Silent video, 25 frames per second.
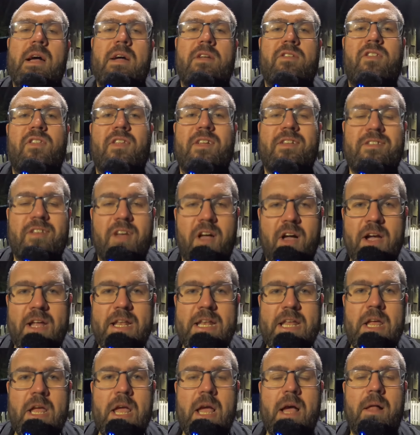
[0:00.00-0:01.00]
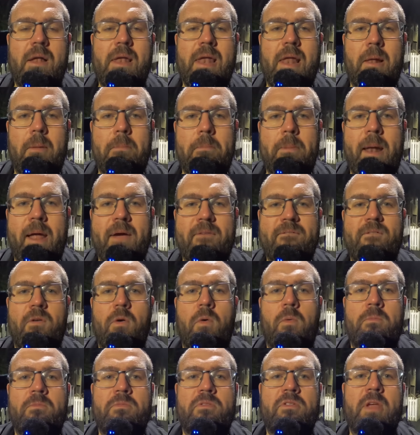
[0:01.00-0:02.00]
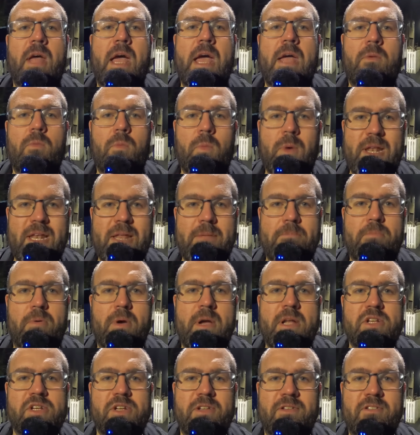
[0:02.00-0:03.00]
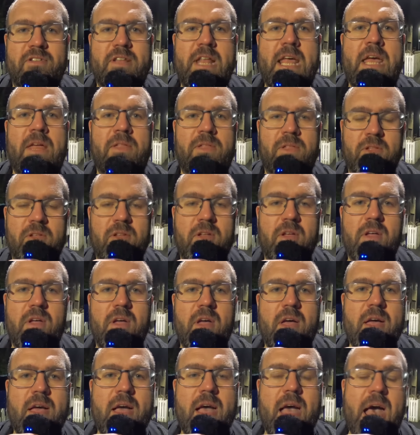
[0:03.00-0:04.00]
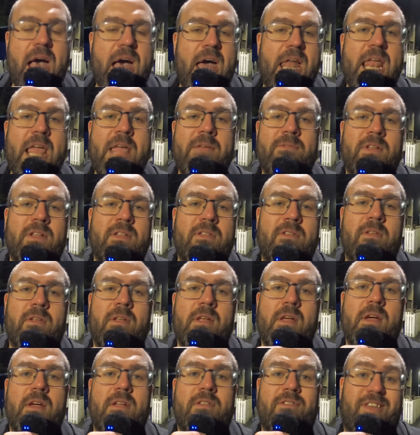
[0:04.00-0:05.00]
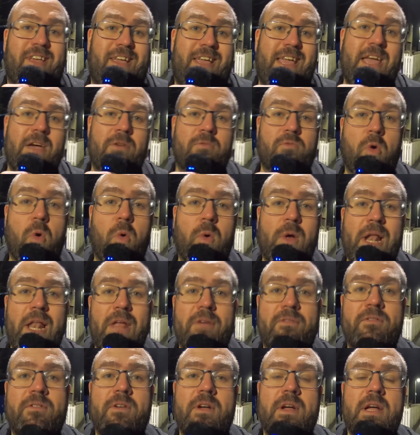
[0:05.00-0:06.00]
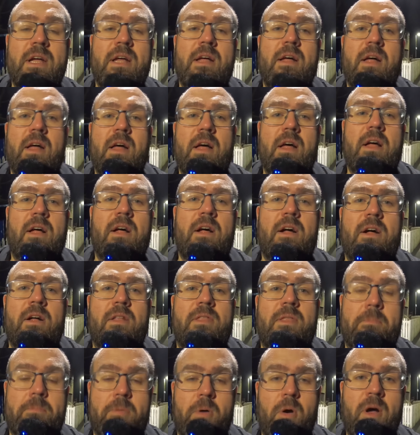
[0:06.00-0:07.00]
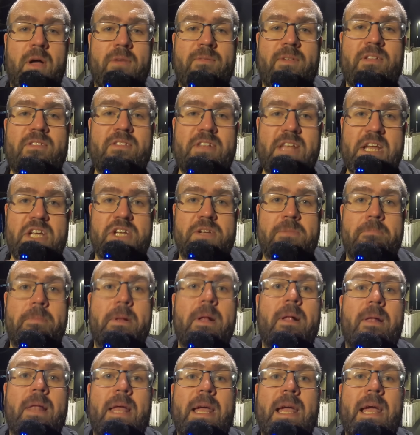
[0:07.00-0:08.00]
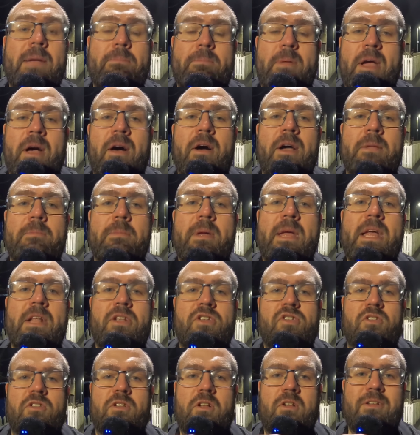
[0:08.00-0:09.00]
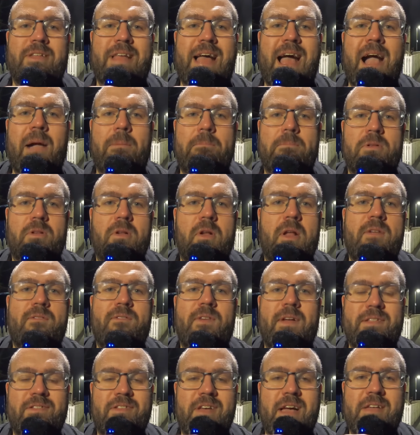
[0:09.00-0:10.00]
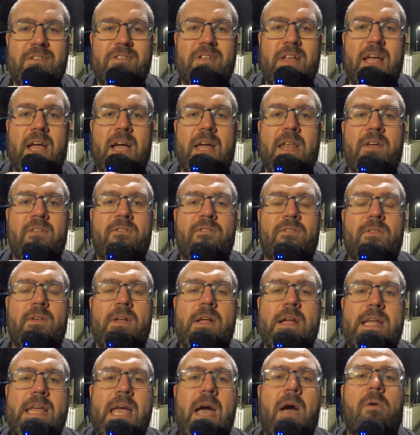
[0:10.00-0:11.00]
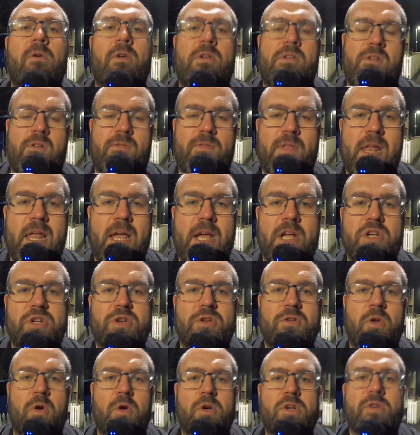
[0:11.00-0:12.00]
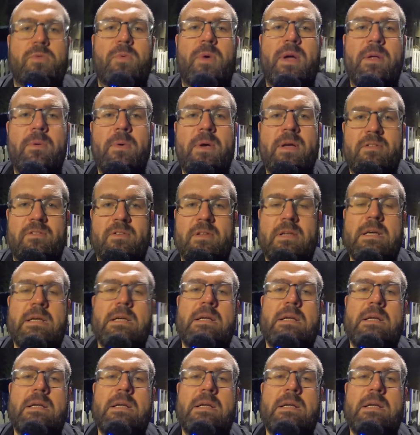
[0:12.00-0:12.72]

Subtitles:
to the tiny little platforms at Whitley Bridge and Snaith, and even to here at Rawcliffe. The private station building behind me just looks absolutely fantastic and of character of the Lancashire and Yorkshire Railways.